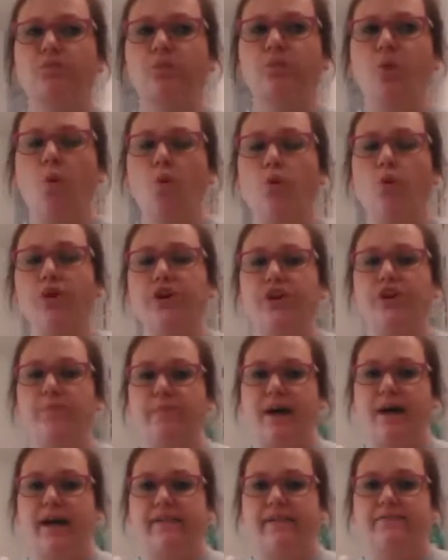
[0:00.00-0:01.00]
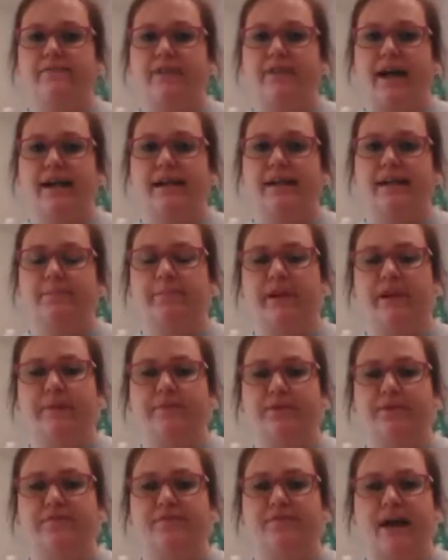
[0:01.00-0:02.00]
Or you might be
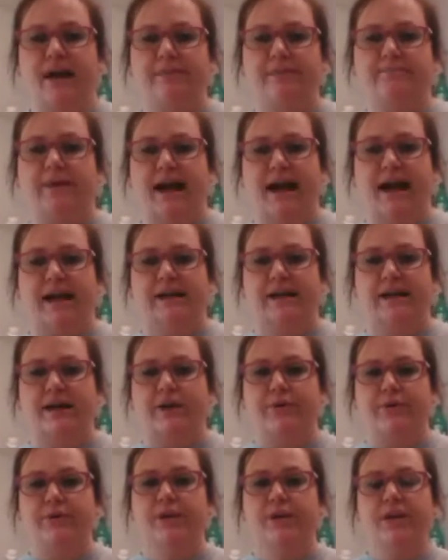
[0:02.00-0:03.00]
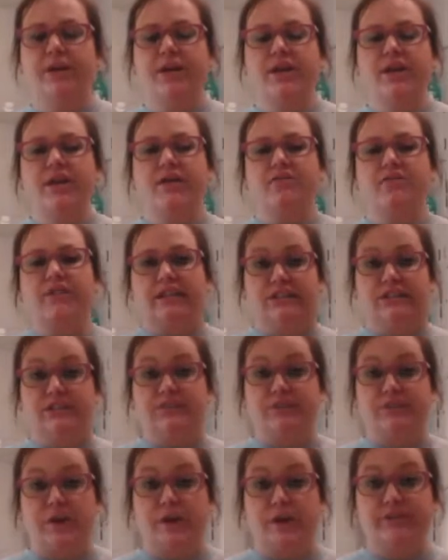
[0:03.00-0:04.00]
able to find pie dough that's
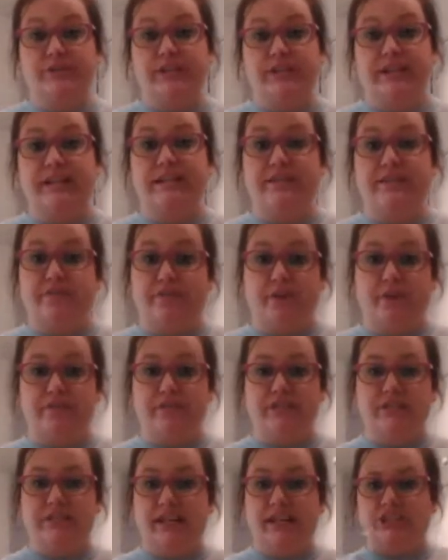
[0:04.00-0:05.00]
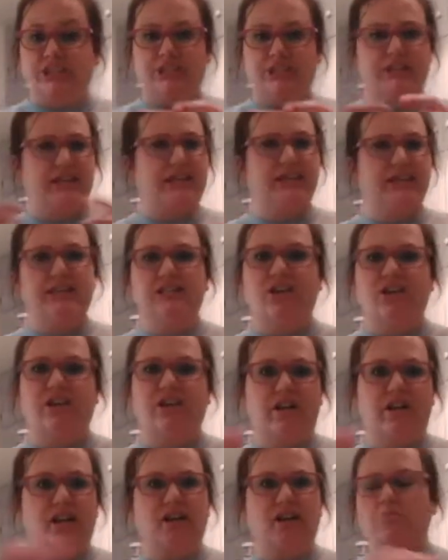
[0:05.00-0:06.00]
frozen in the frozen section and it's
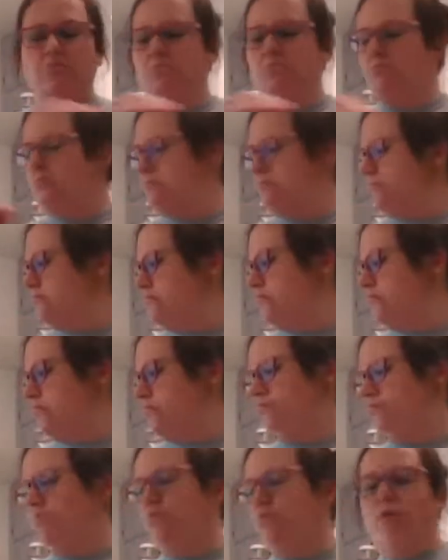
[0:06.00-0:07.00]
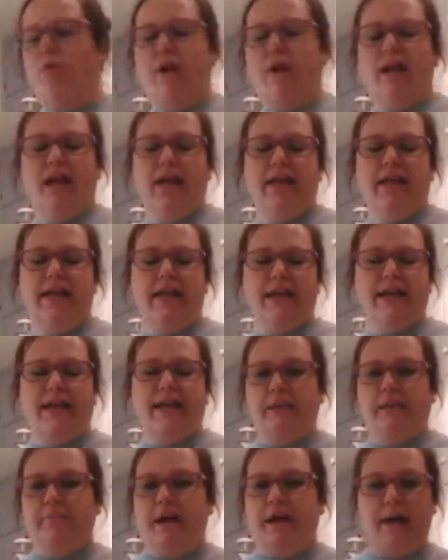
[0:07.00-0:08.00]
already in
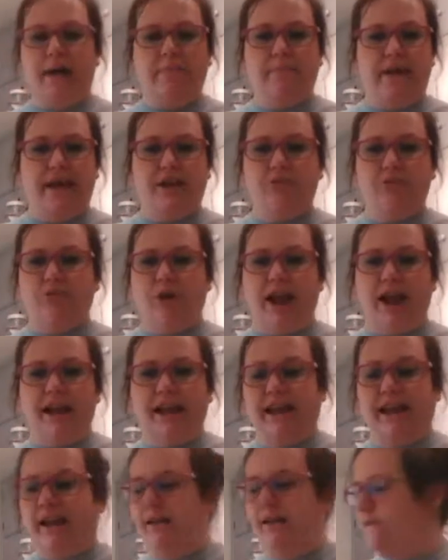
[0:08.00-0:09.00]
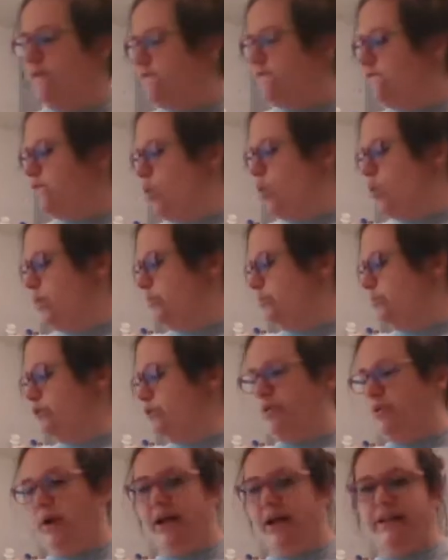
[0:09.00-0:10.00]
a pie pan ready form
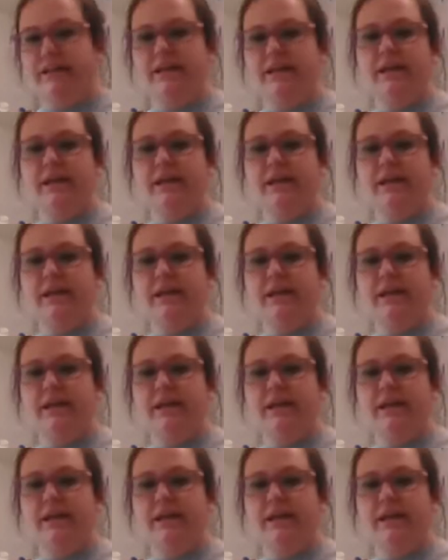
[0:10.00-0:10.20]
to it.